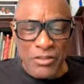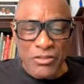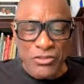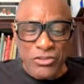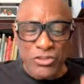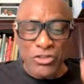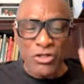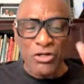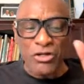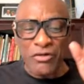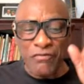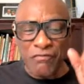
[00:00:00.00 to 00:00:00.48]

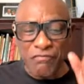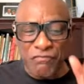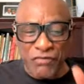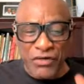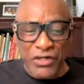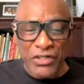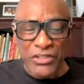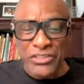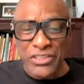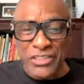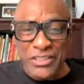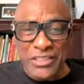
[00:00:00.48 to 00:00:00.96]
So the
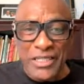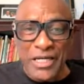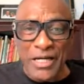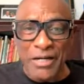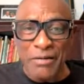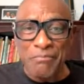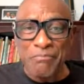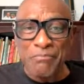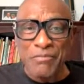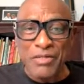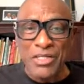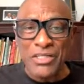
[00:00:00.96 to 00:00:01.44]
first
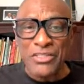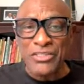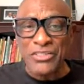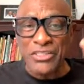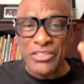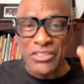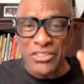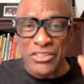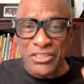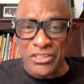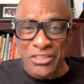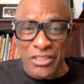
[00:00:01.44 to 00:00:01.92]
step is
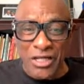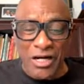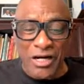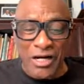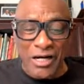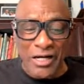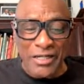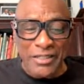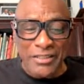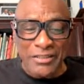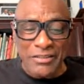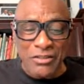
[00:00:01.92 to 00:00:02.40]
to
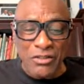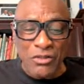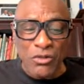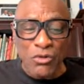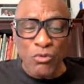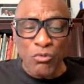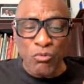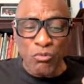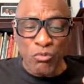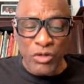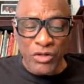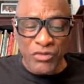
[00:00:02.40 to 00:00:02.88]
start
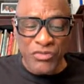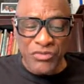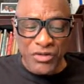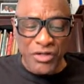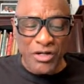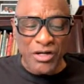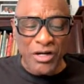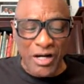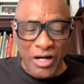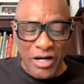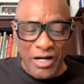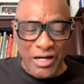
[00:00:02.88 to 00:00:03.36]
with
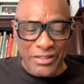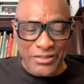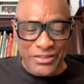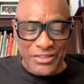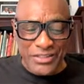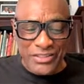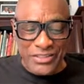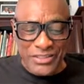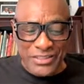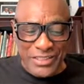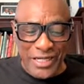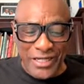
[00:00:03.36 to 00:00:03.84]
your heart.
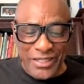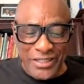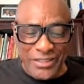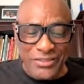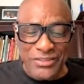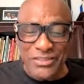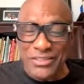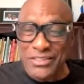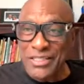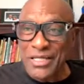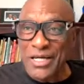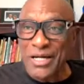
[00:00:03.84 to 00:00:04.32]
The
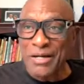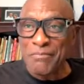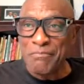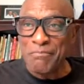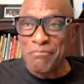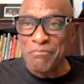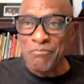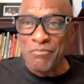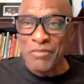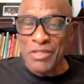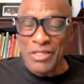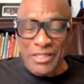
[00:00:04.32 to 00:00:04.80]
second step
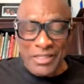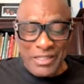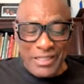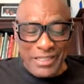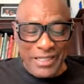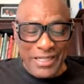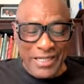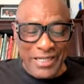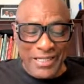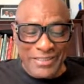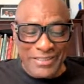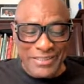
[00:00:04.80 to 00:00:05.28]

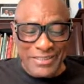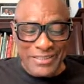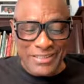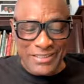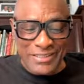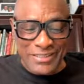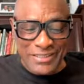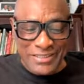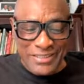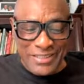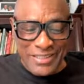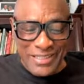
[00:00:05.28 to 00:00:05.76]
is
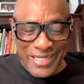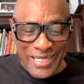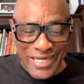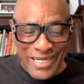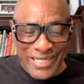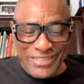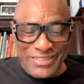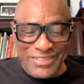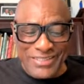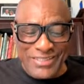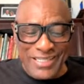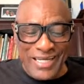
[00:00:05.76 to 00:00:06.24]

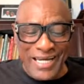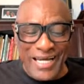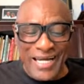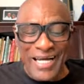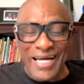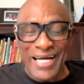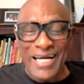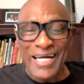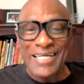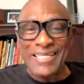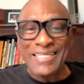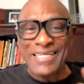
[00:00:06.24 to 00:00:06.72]

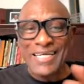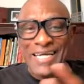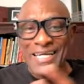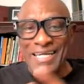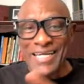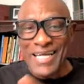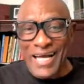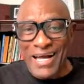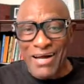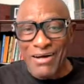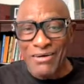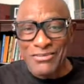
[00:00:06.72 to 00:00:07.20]
inside
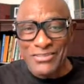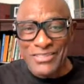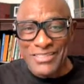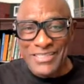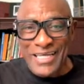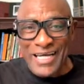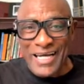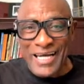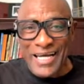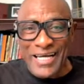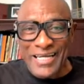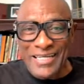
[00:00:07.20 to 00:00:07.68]
and
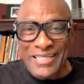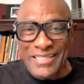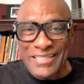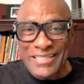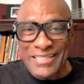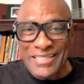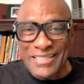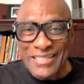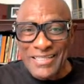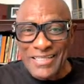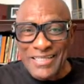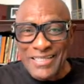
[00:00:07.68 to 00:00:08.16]
outside.
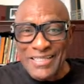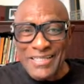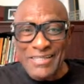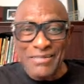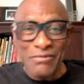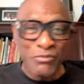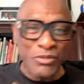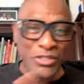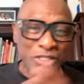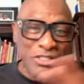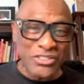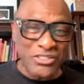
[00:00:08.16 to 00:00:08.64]
Hmm.
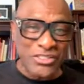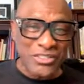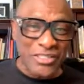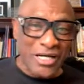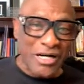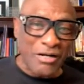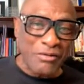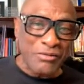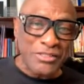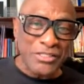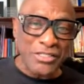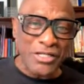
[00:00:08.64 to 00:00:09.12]
When you
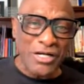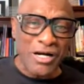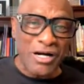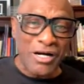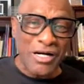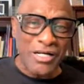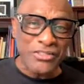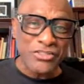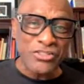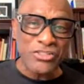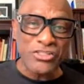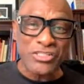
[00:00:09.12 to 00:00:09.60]
start with your
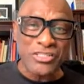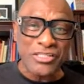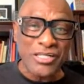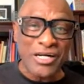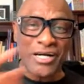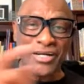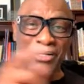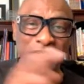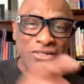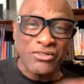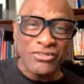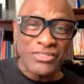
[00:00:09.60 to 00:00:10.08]
heart, you it
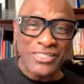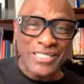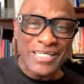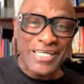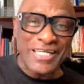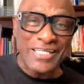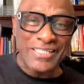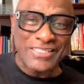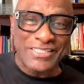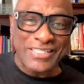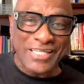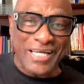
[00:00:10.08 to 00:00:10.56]
on
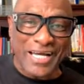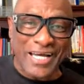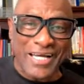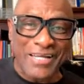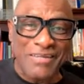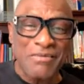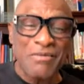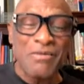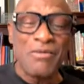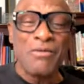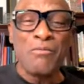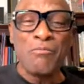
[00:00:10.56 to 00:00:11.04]
the inside.
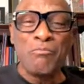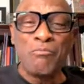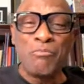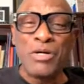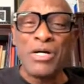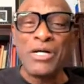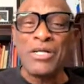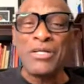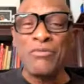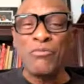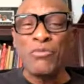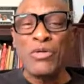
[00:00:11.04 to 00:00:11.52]

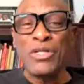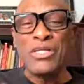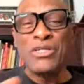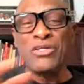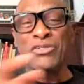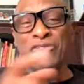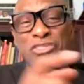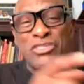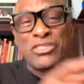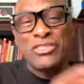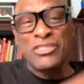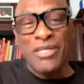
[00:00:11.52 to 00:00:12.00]
But when
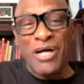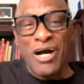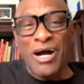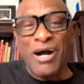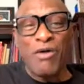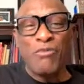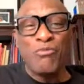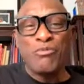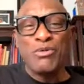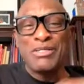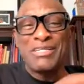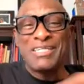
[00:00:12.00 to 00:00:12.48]
you
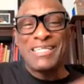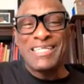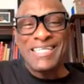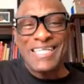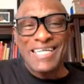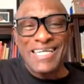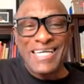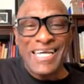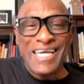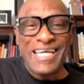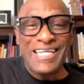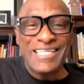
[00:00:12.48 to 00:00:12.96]
start with the
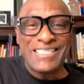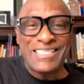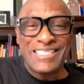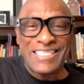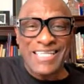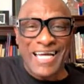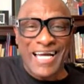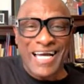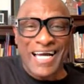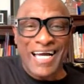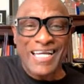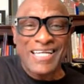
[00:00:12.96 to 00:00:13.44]

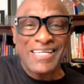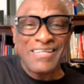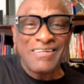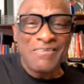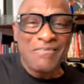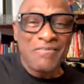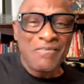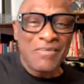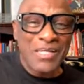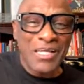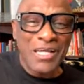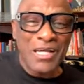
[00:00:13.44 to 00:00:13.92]
inside,
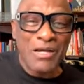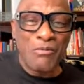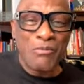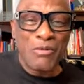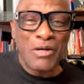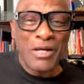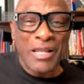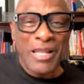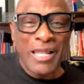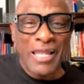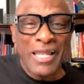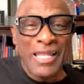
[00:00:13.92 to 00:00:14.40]
it
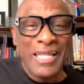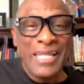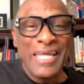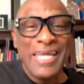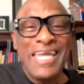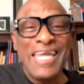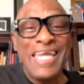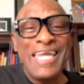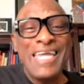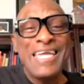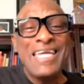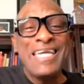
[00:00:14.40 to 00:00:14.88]
will
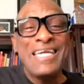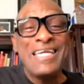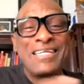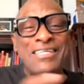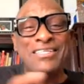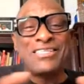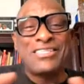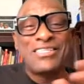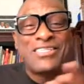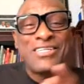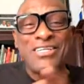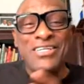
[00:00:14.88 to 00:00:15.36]

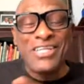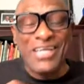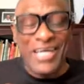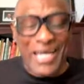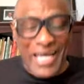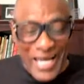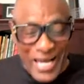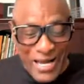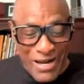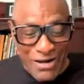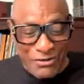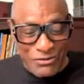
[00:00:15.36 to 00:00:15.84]
lead to
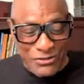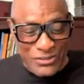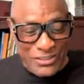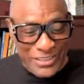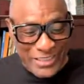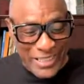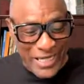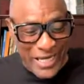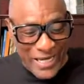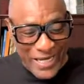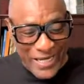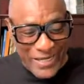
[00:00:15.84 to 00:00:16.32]
the
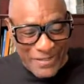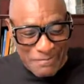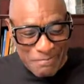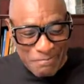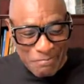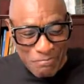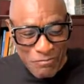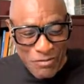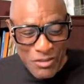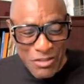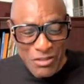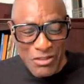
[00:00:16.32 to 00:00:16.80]
outside.
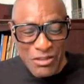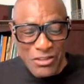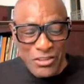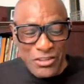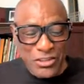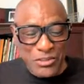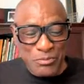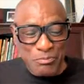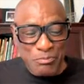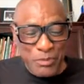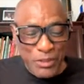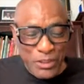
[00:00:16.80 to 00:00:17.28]

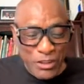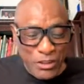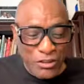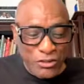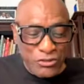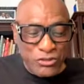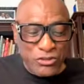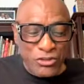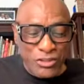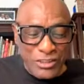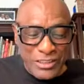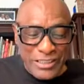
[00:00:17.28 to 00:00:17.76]

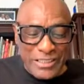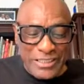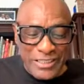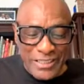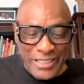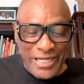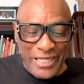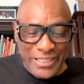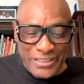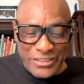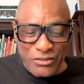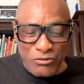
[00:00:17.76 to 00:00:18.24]
Spiritual
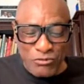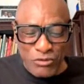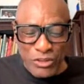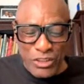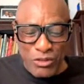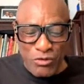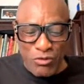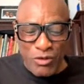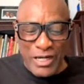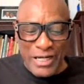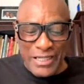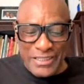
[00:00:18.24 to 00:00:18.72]
cleansing
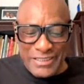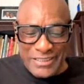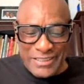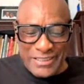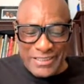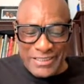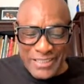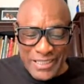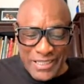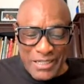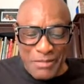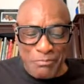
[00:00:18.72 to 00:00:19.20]
requires
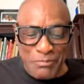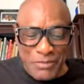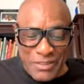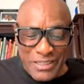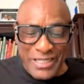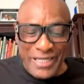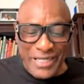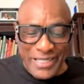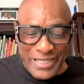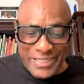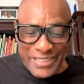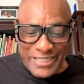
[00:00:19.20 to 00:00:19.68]
deep
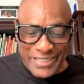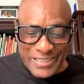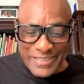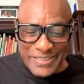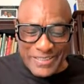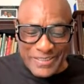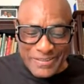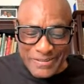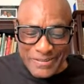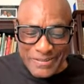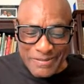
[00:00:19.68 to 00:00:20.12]
cleaning.